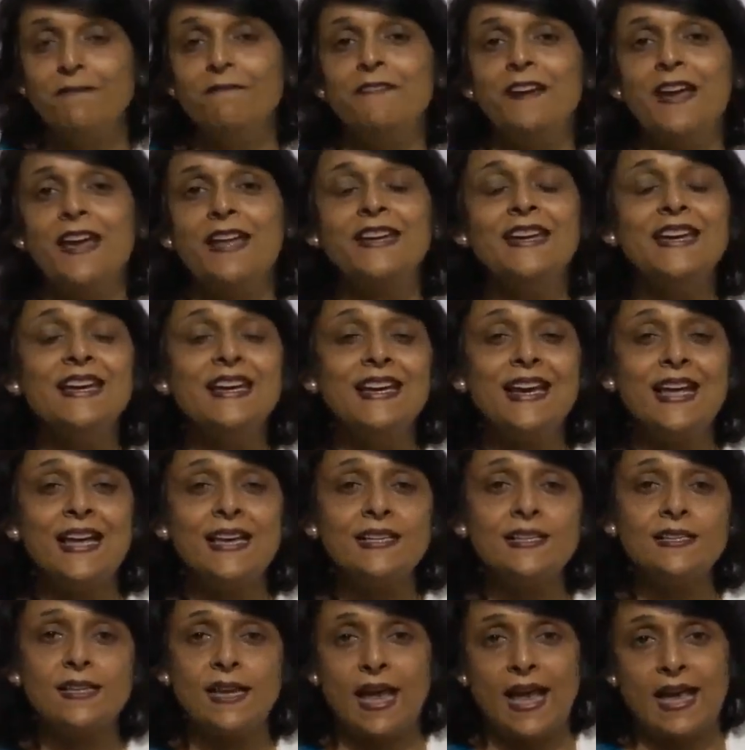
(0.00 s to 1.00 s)
Very
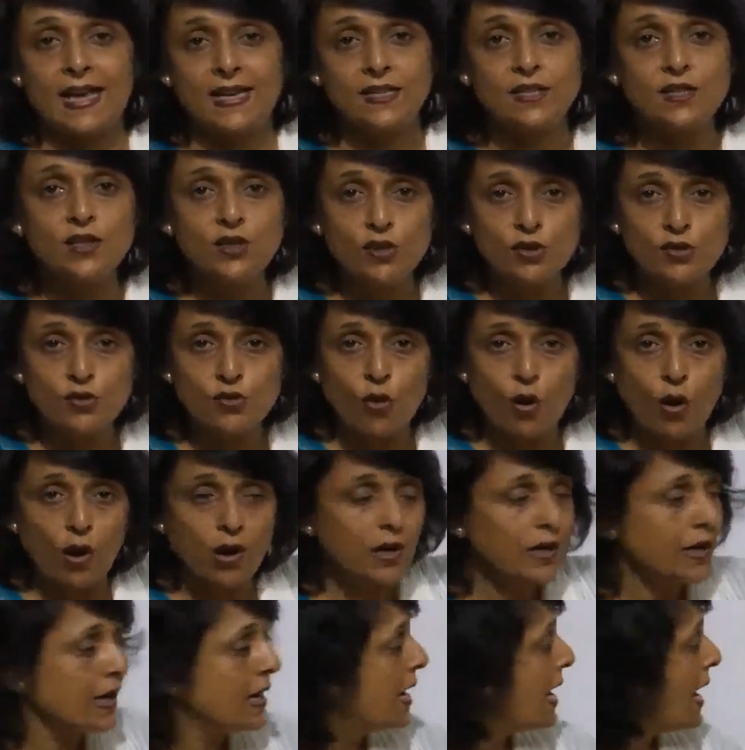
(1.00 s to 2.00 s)
less as
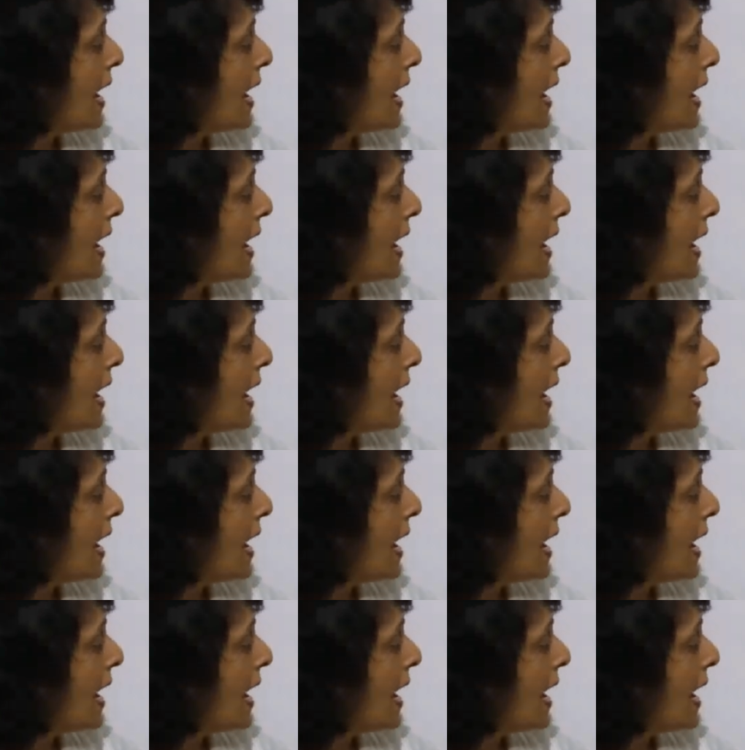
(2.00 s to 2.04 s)
dissolved